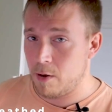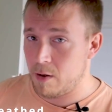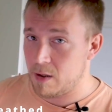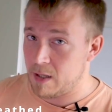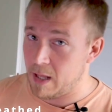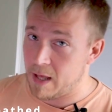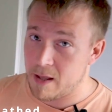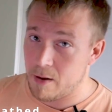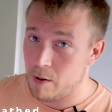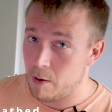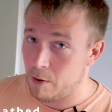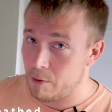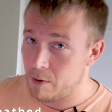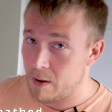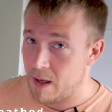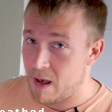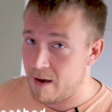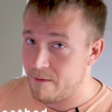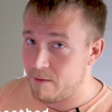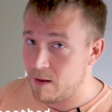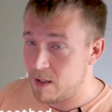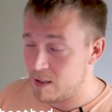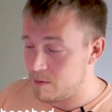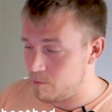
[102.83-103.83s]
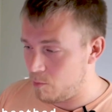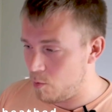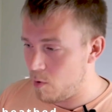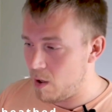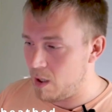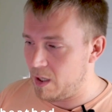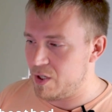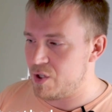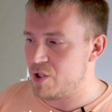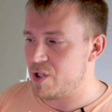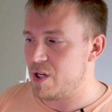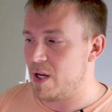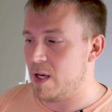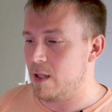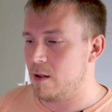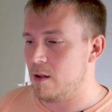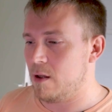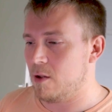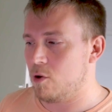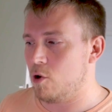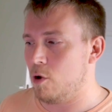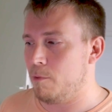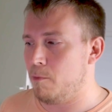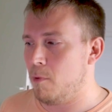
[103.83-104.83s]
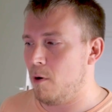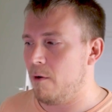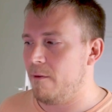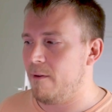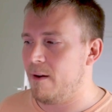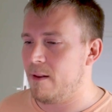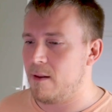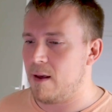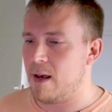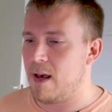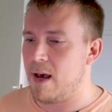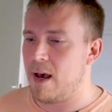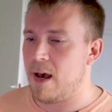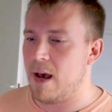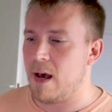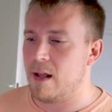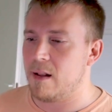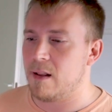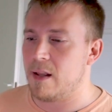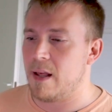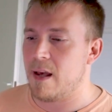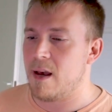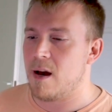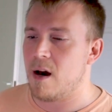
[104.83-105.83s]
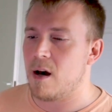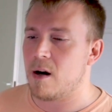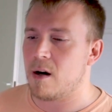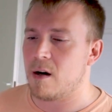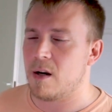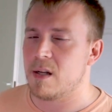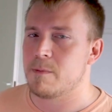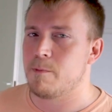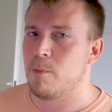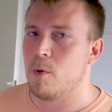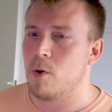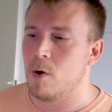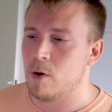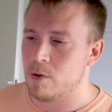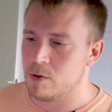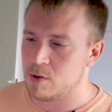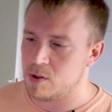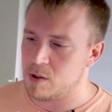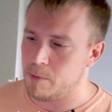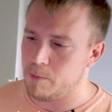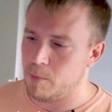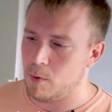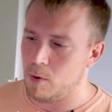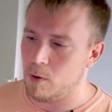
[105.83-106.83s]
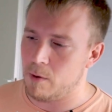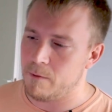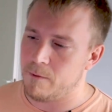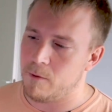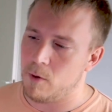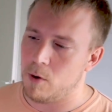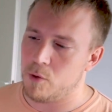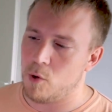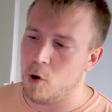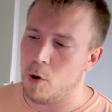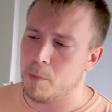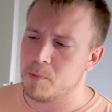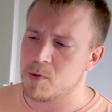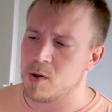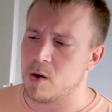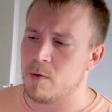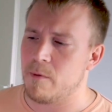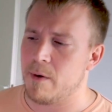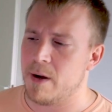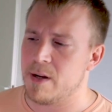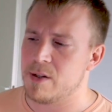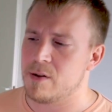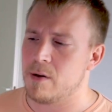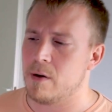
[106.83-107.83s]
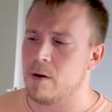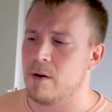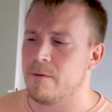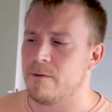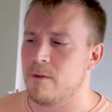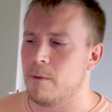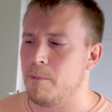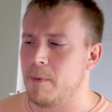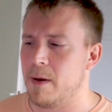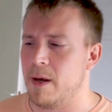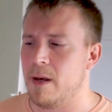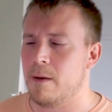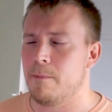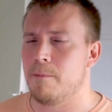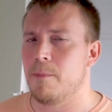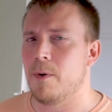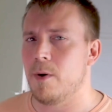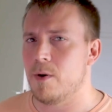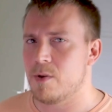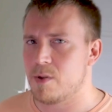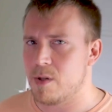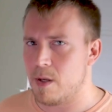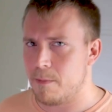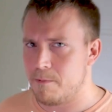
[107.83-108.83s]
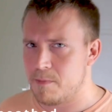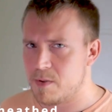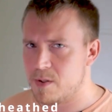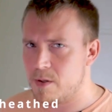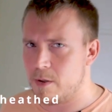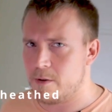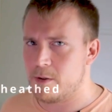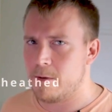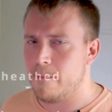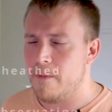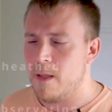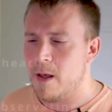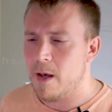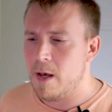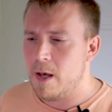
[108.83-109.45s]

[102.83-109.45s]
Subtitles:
They don't have this myelin sheath top of it, and they are responsible for the observation of the pain perception.